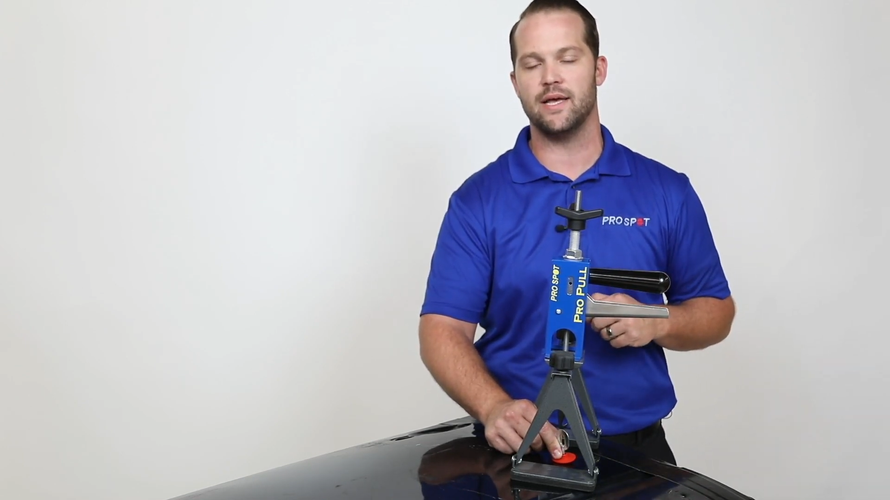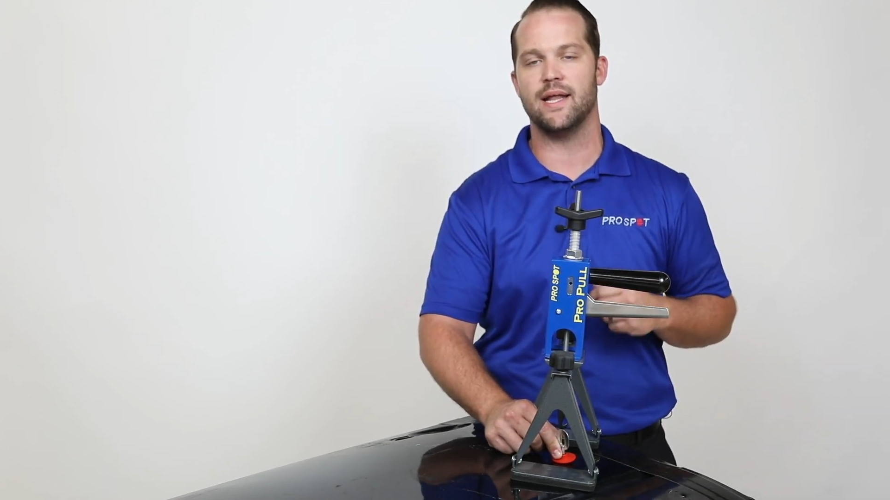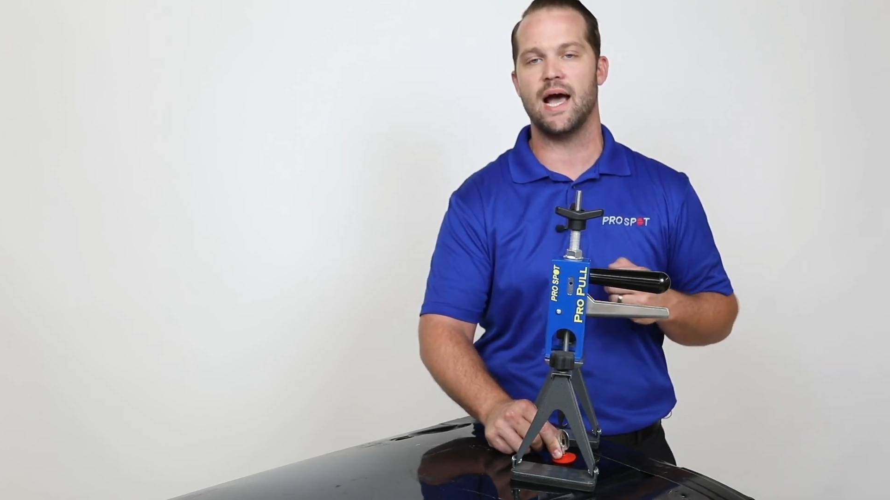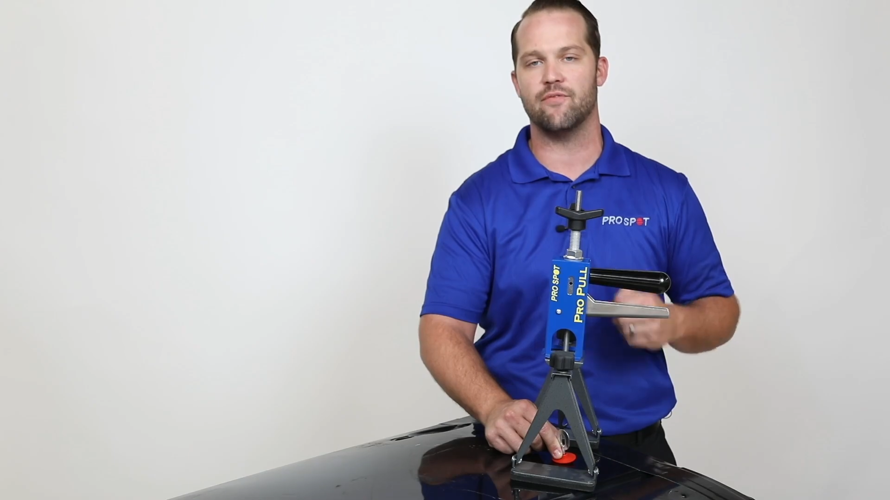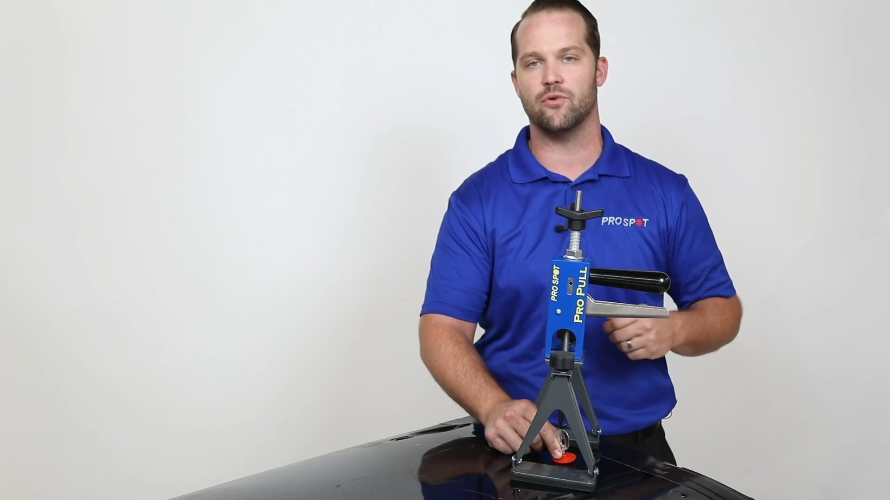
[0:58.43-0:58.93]
and
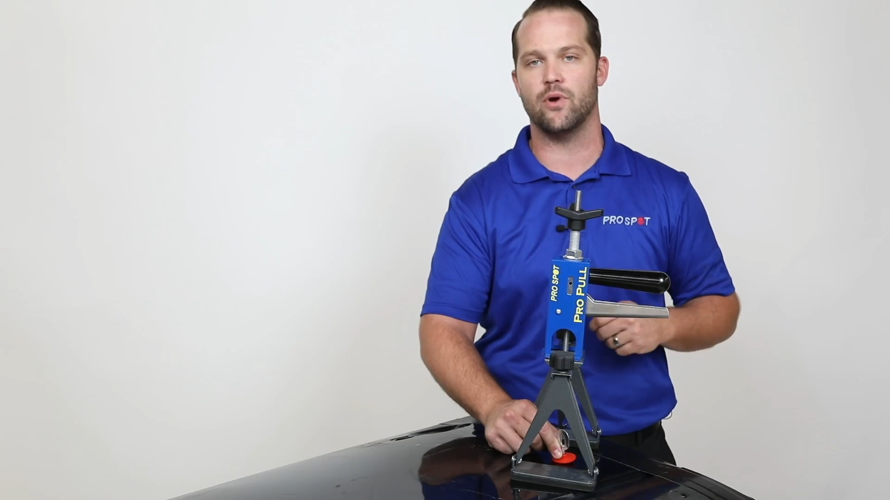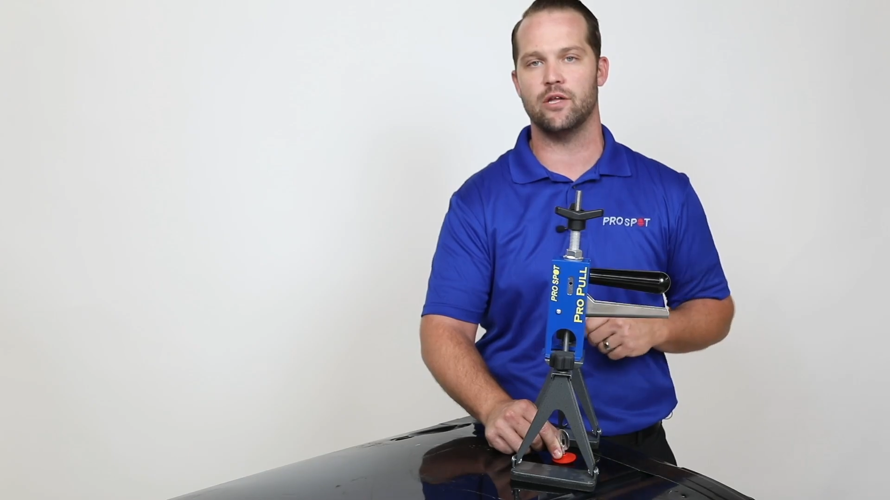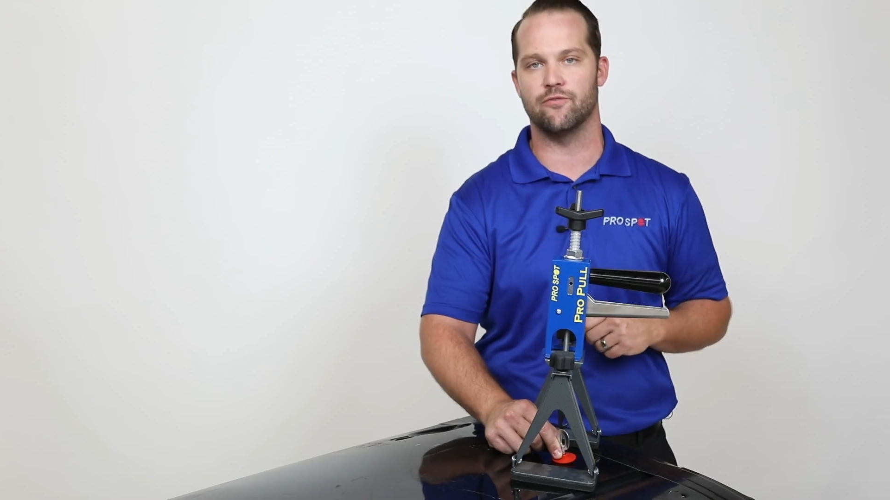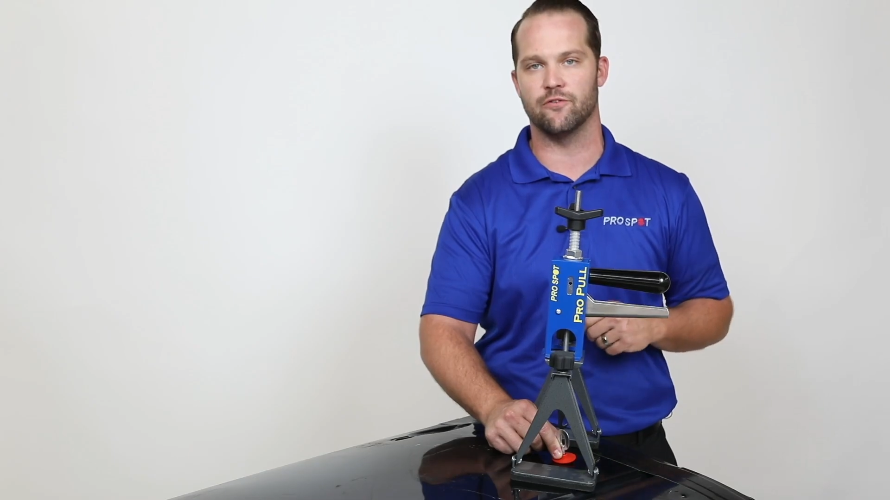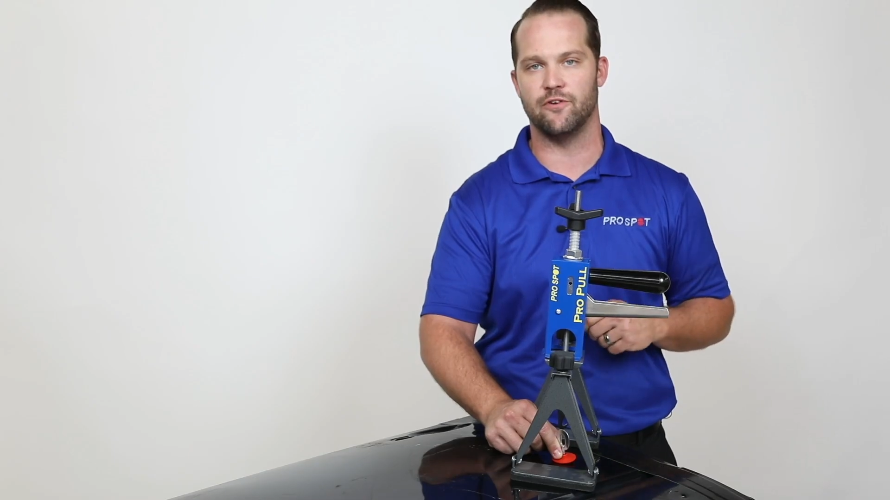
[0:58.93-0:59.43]
have it
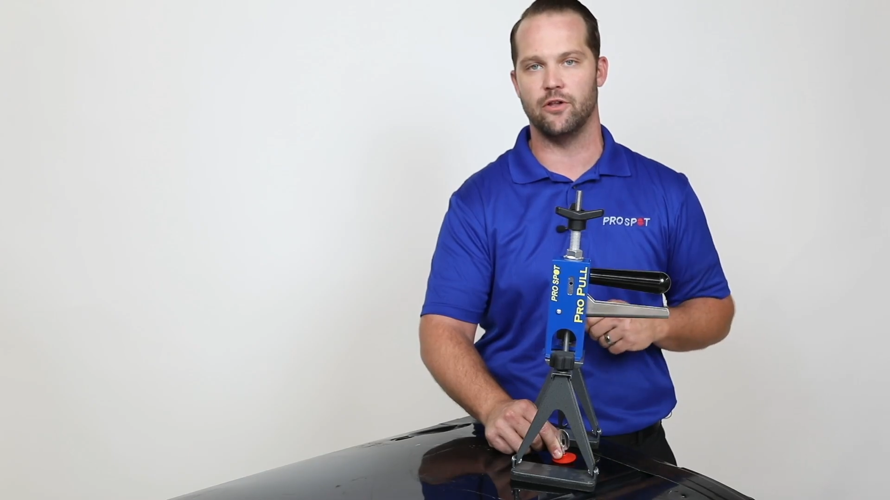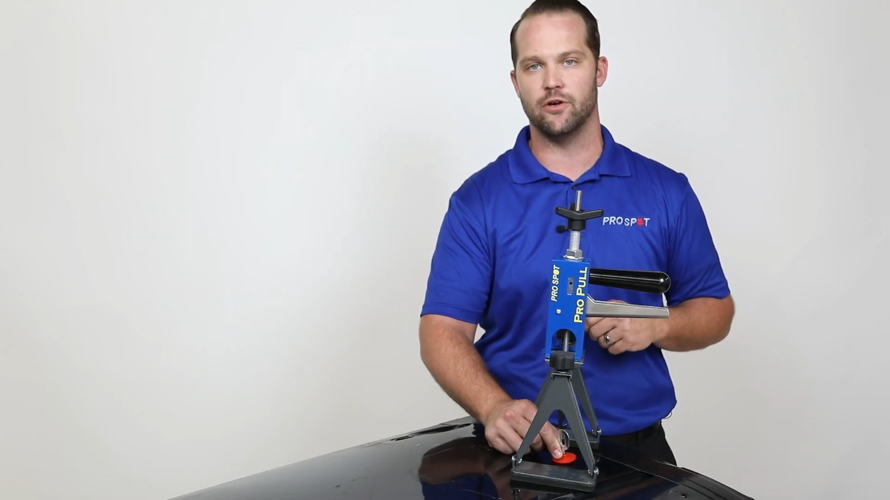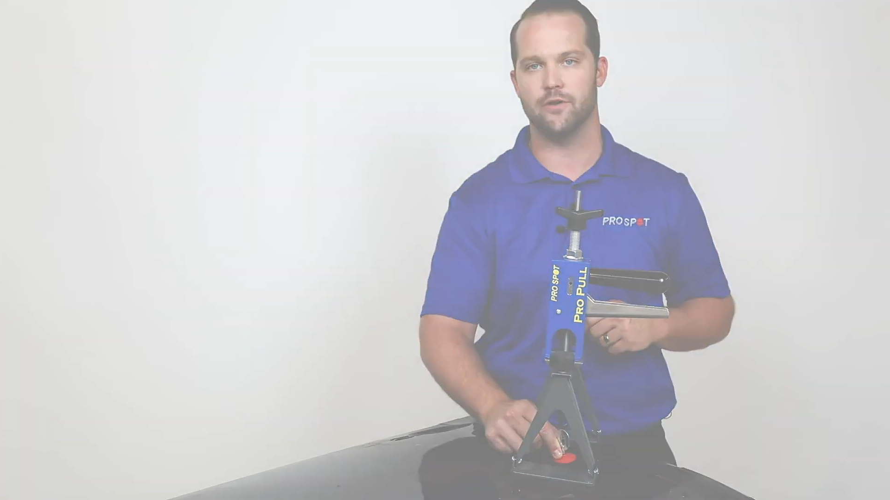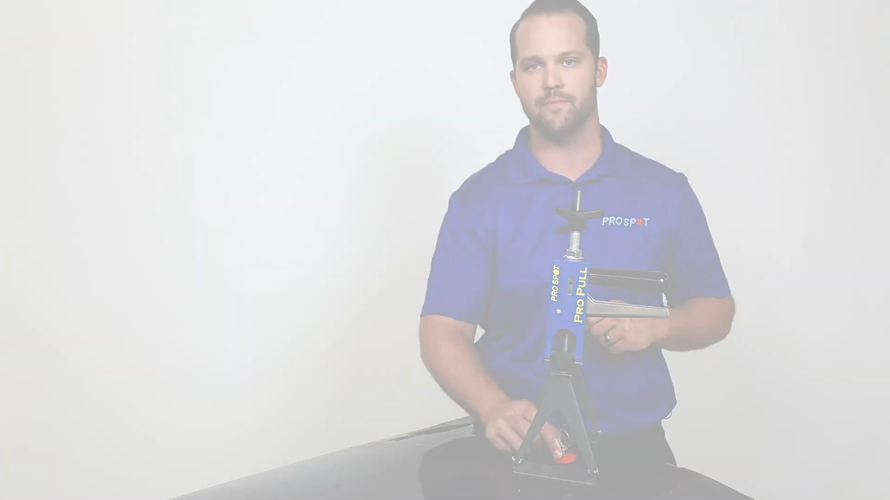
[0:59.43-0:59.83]
ready for filler.